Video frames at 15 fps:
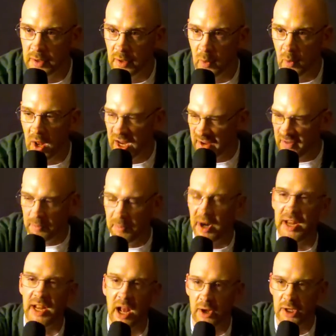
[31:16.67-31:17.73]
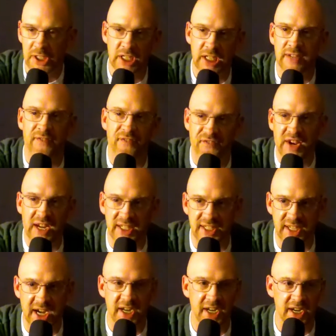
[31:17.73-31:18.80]
While everybody else is
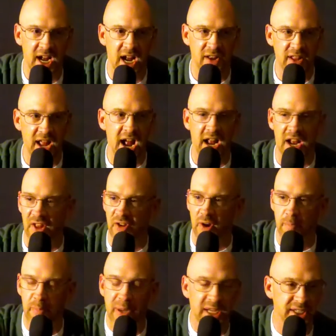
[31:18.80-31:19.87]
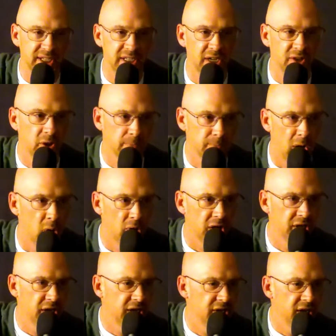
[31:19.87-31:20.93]
fixated on that, and they're pissing and they're
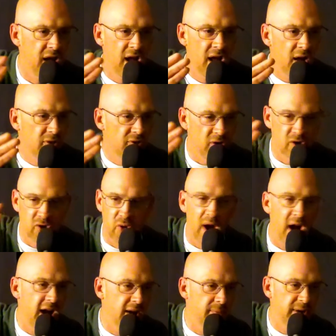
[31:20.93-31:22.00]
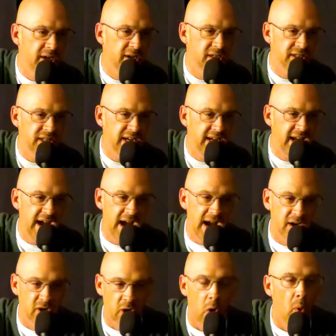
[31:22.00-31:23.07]
moaning and they're crying because they
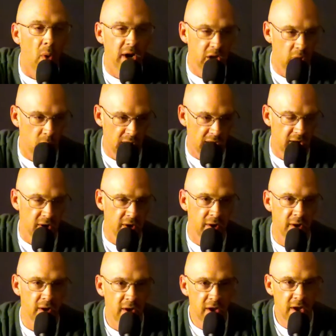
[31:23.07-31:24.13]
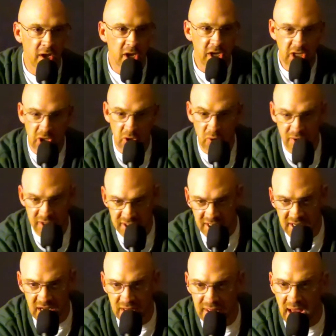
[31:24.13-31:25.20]
can't go anywhere, you
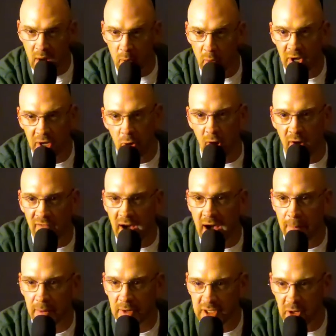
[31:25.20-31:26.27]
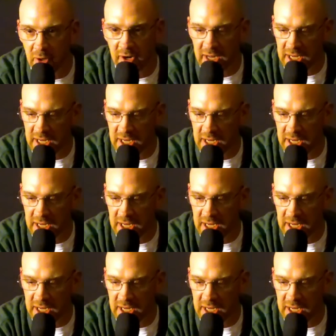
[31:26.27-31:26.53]
see that window of opportunity.